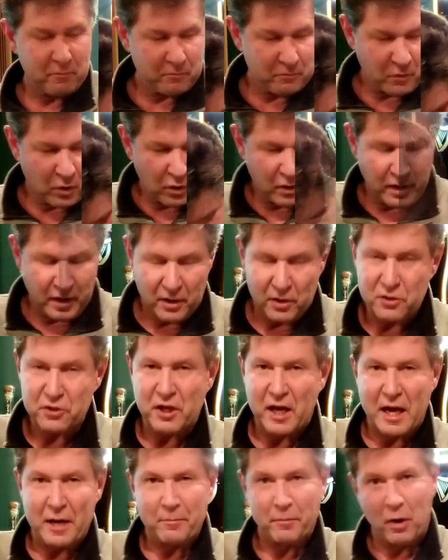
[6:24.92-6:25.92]
Okay, you're
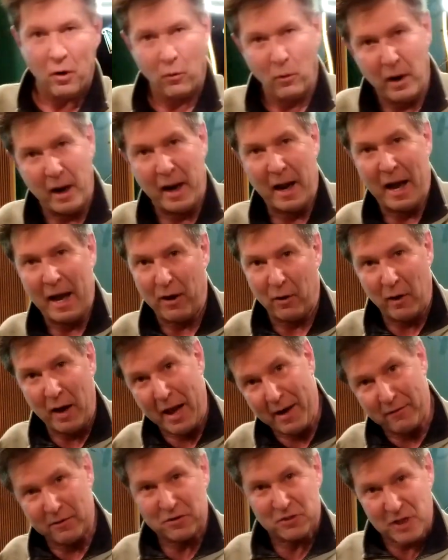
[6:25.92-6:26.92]
saying, but Ray, I don't
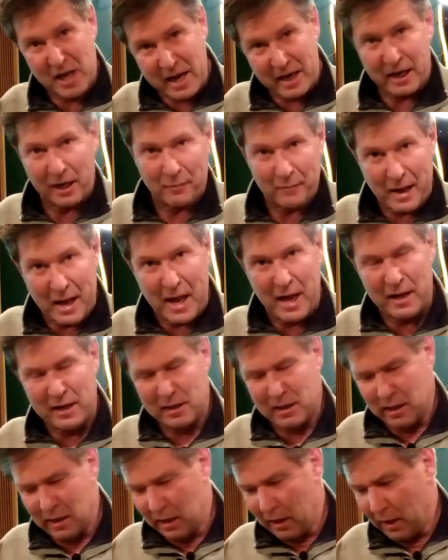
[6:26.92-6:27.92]
have a shaker, man.
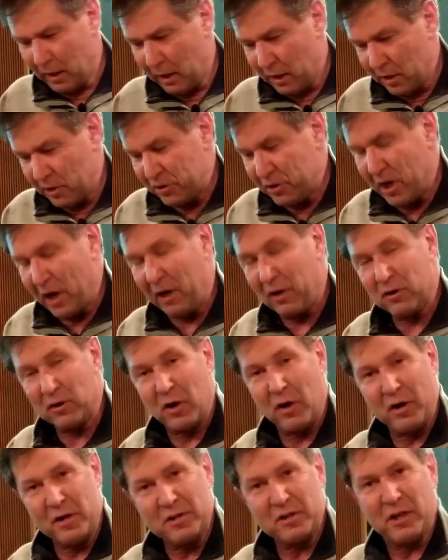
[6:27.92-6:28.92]
Shakers
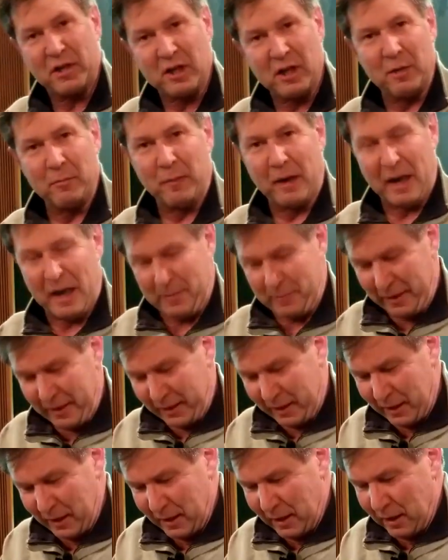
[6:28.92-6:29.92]
are easy to come by. I
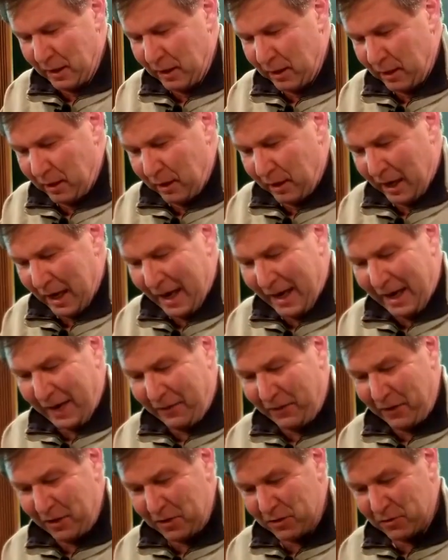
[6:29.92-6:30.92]
mean, I
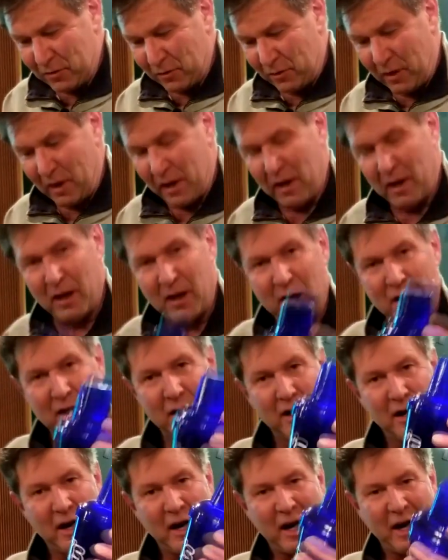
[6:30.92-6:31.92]
got this
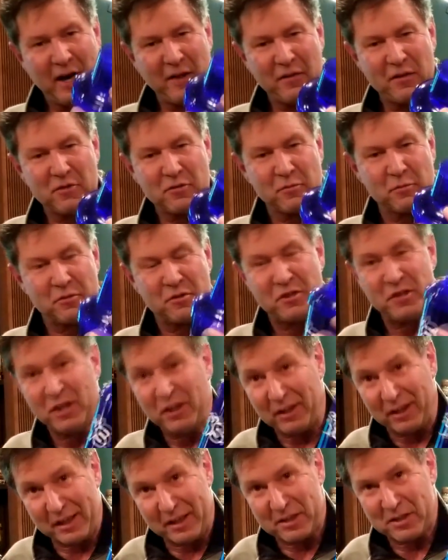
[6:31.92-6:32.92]
from
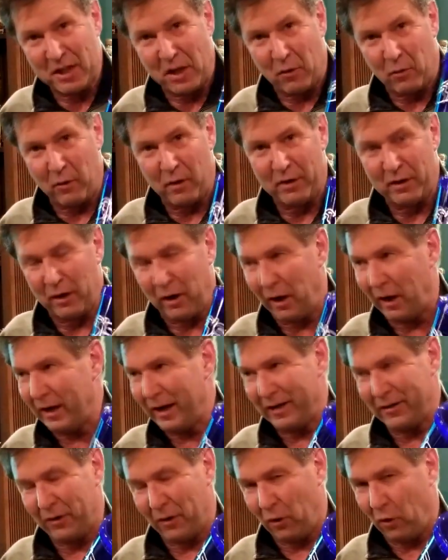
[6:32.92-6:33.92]
Chili's. At, you know, I
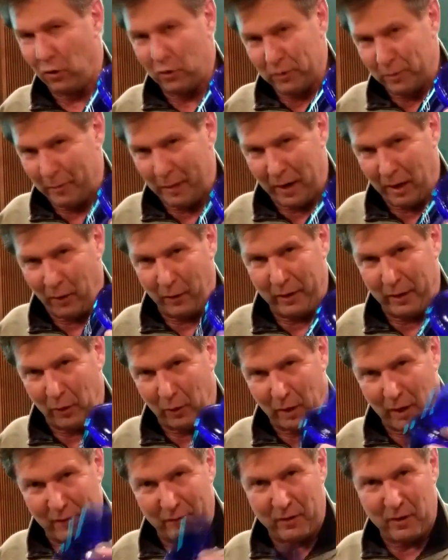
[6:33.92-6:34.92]
got their Ultimate Margarita or
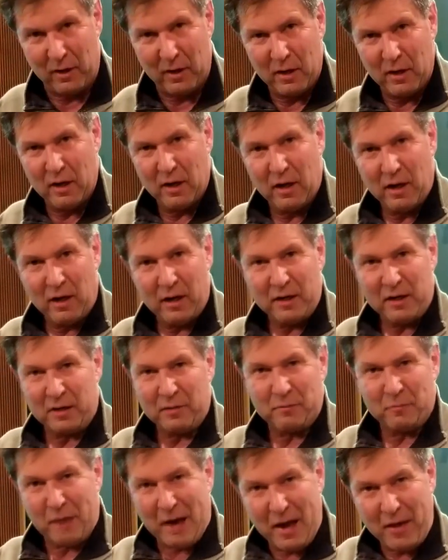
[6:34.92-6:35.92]
whatever. You
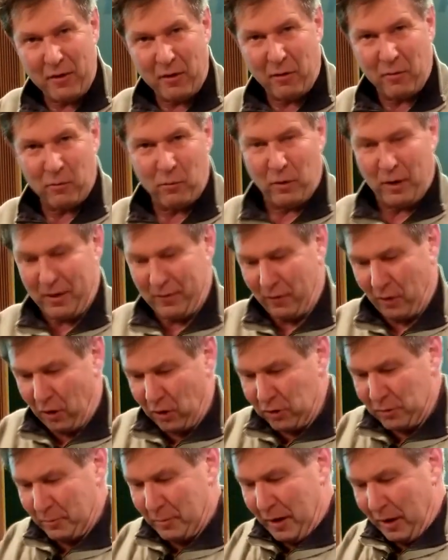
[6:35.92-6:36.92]
buy their whatever
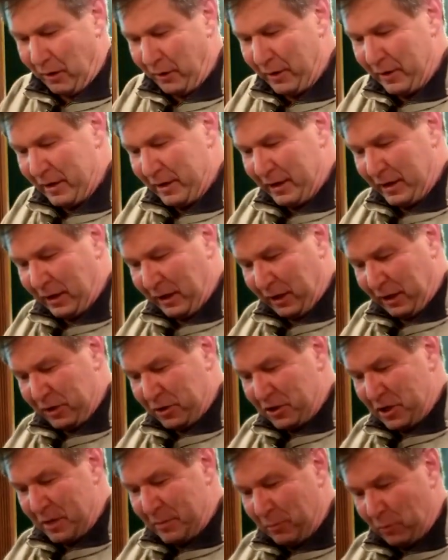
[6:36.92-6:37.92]
Ultimate Margarita and you get like a
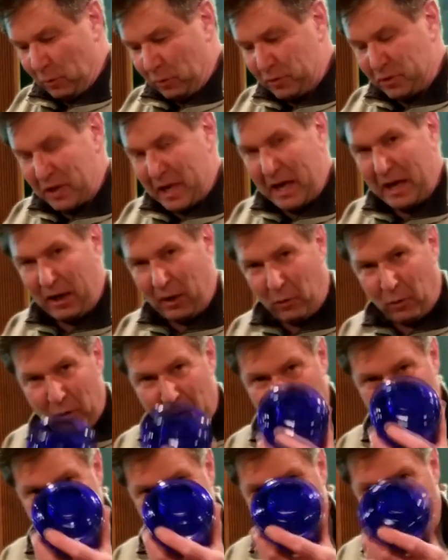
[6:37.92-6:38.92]
cheap old shaker with
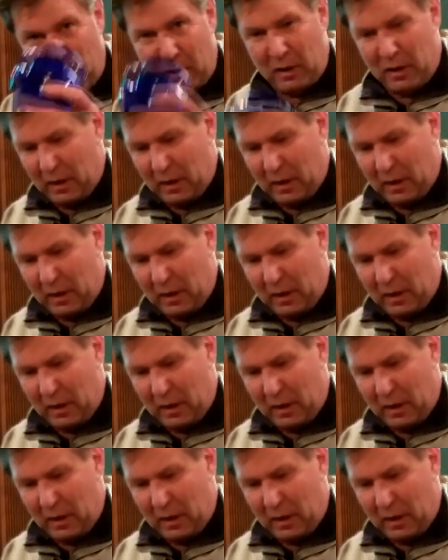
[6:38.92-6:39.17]
it too.